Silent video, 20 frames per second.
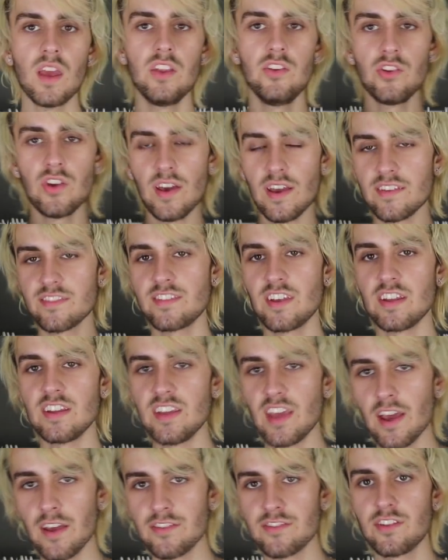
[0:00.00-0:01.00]
and you guys said
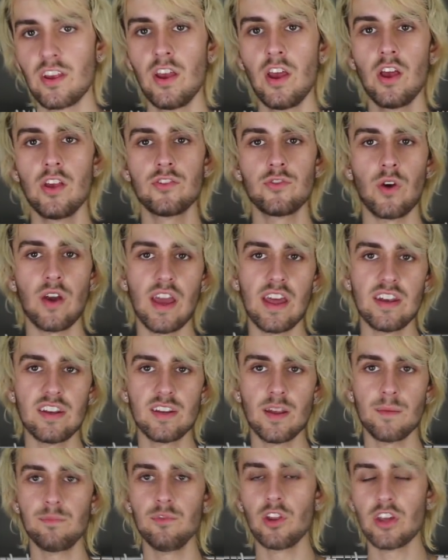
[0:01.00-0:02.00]
yes. So I
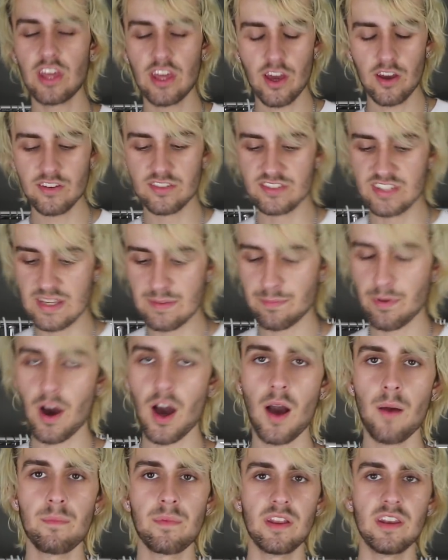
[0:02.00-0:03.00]
ended up looking on
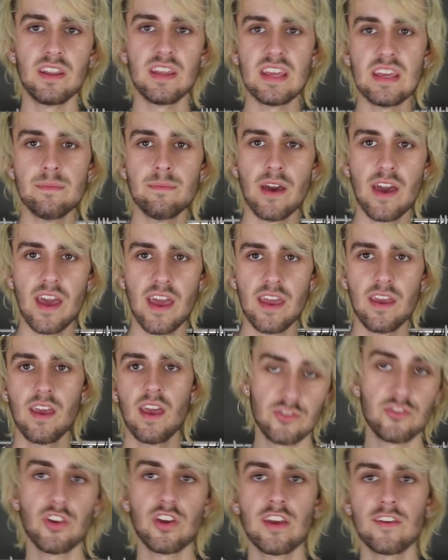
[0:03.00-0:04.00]
Depop and eBay,
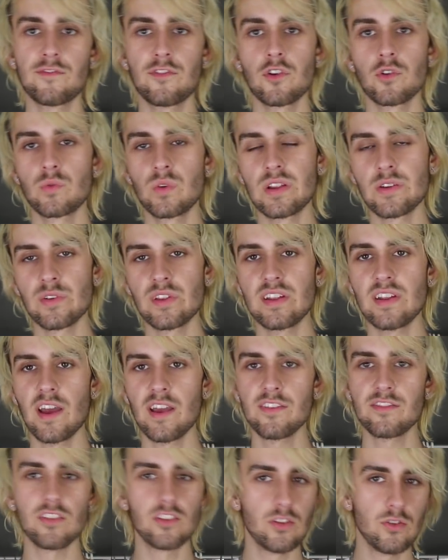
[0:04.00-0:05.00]
just looking for a really, really
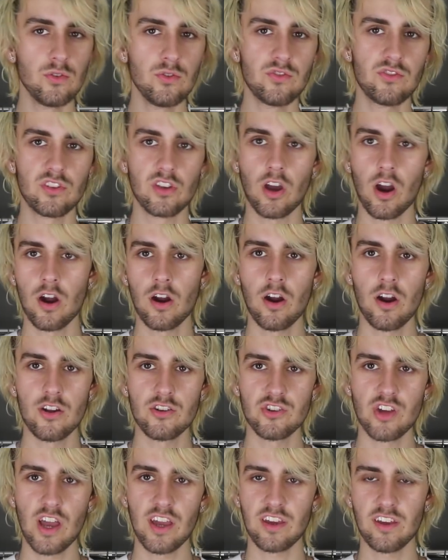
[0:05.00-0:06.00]
nice used
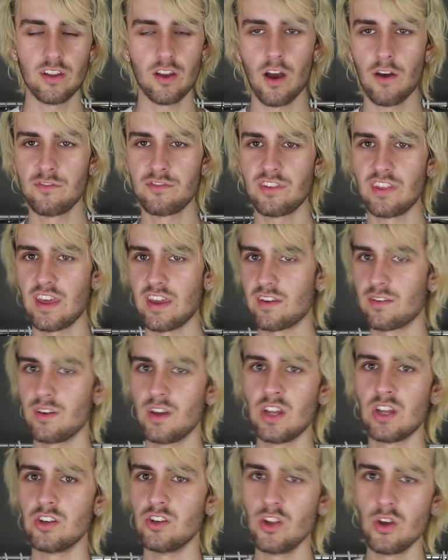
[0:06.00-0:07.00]
Carhartt jacket. Obviously, like
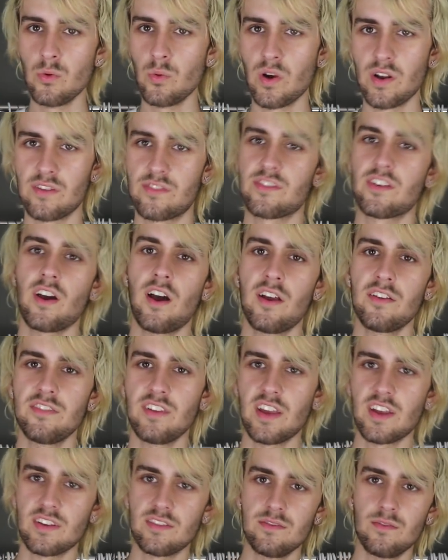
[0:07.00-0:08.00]
new ones cost
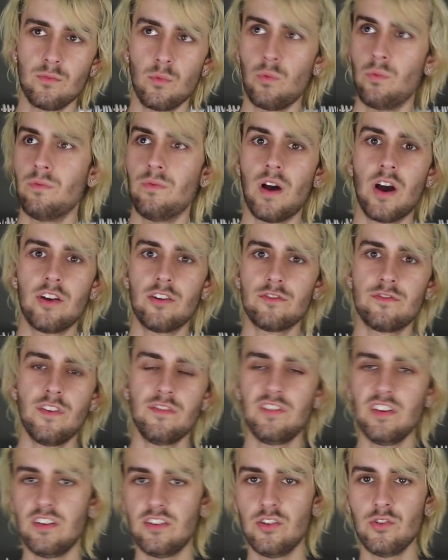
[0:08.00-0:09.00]
like
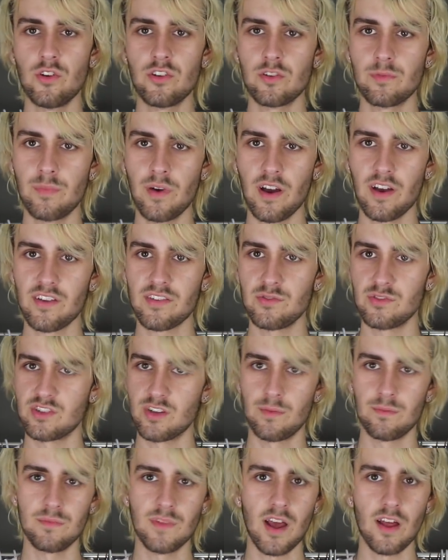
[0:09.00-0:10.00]
150 to 200 bucks, which
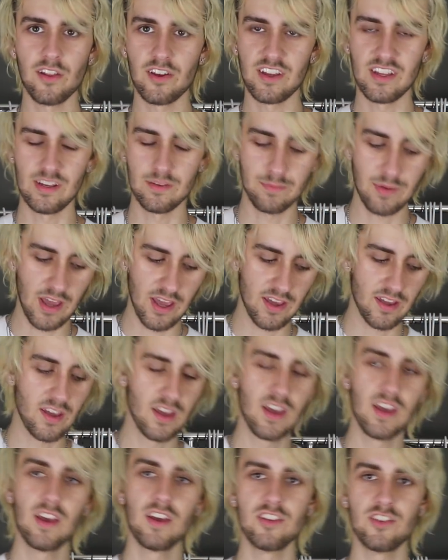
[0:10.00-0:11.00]
I'm not looking to pay
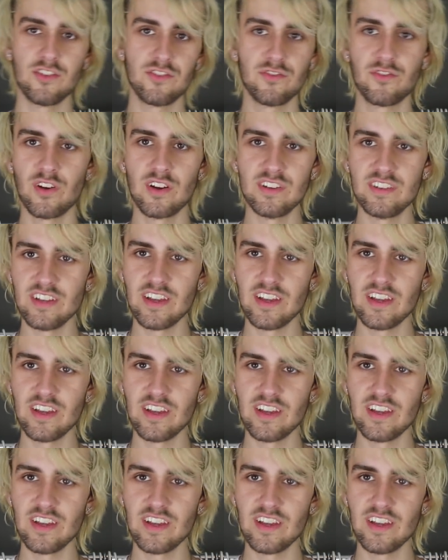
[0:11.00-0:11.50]
just for a